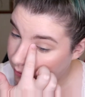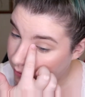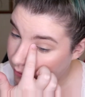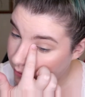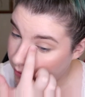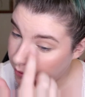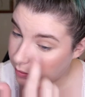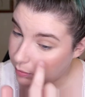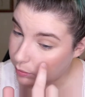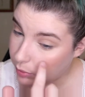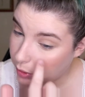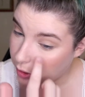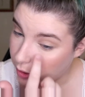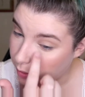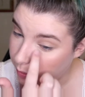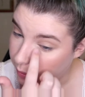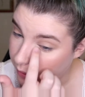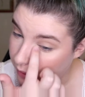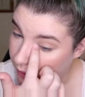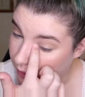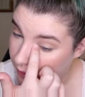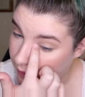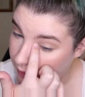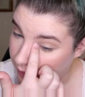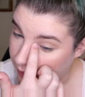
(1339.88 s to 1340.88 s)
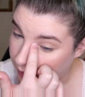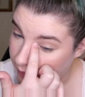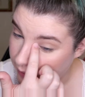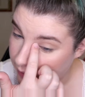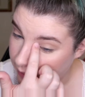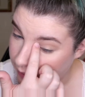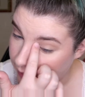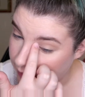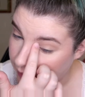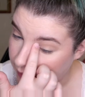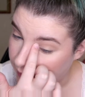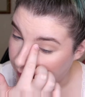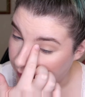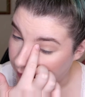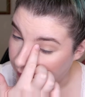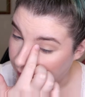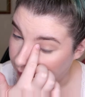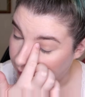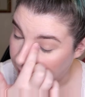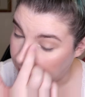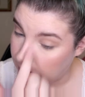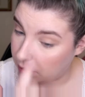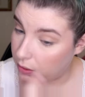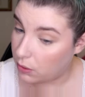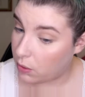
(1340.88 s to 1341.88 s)
and pop it in the
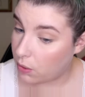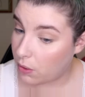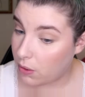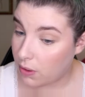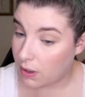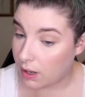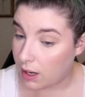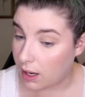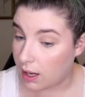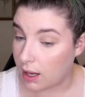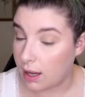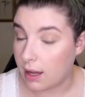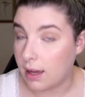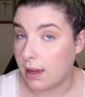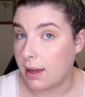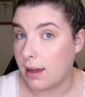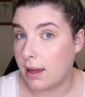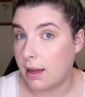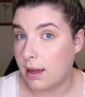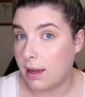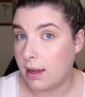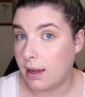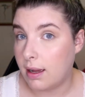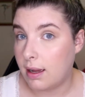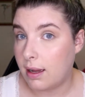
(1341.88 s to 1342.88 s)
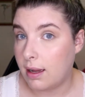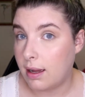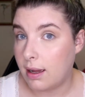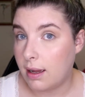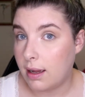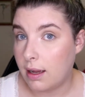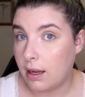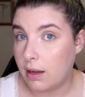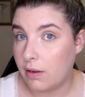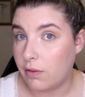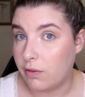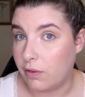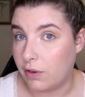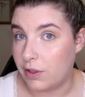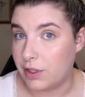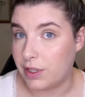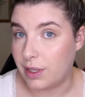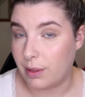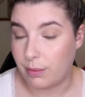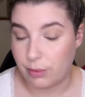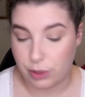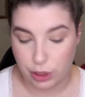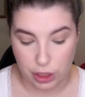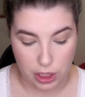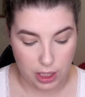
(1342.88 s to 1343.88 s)
inner corner for
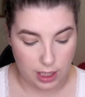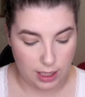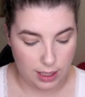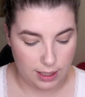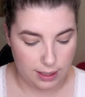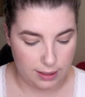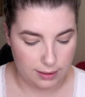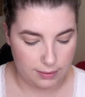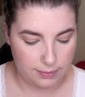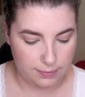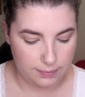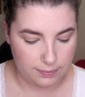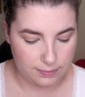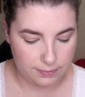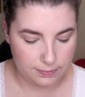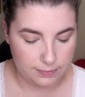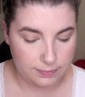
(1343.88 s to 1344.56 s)
some shine.